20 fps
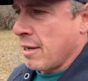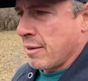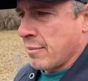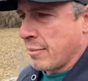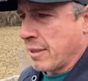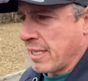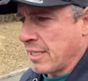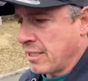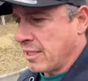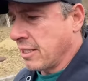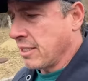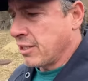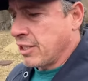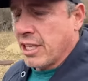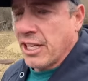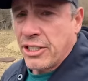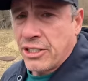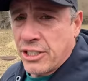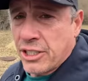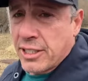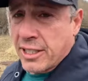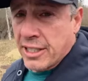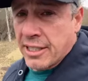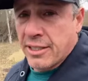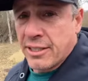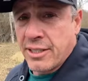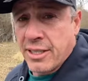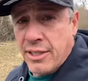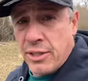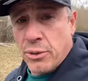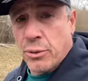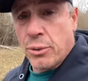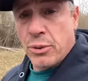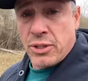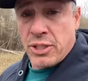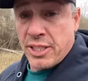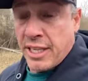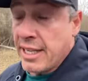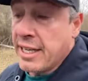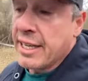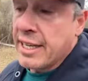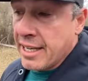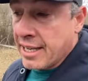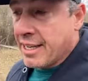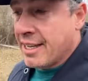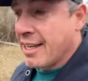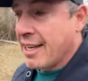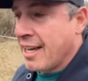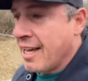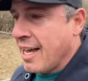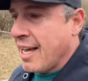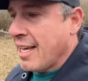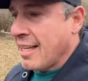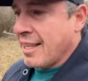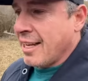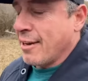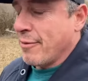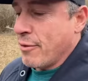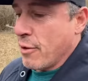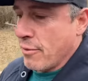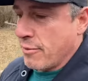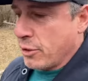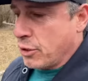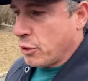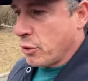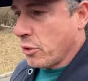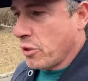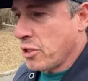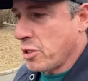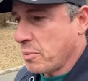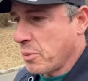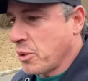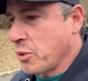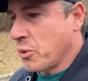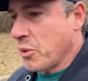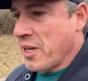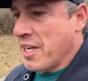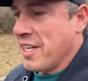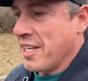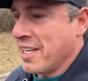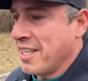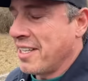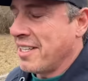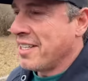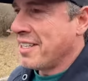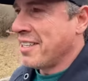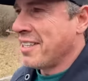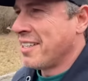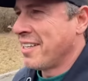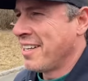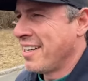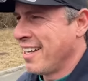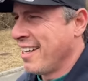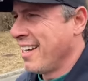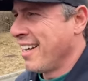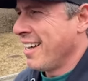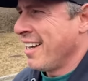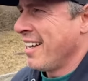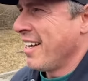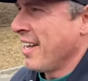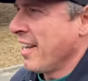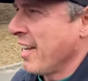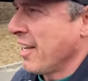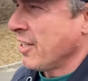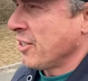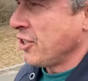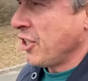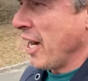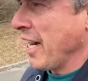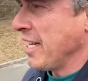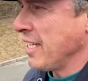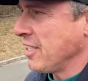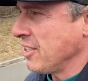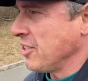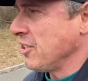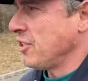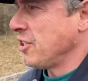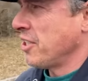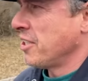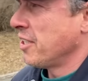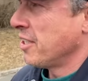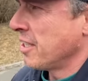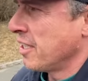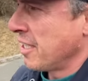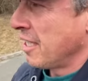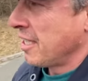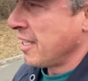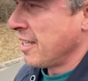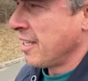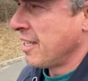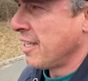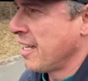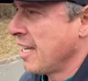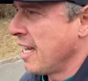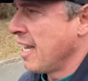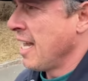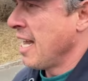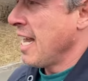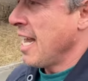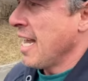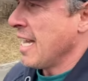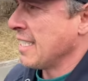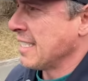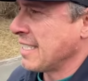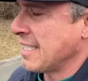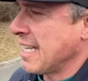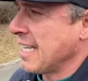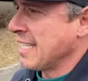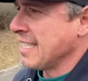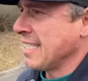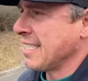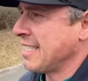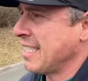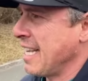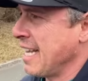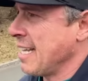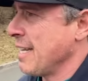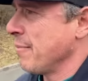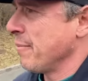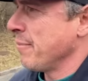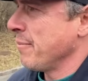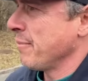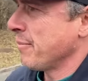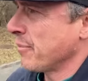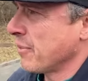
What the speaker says: my suggestion is that you will see that if you have a choice between change and staying the same,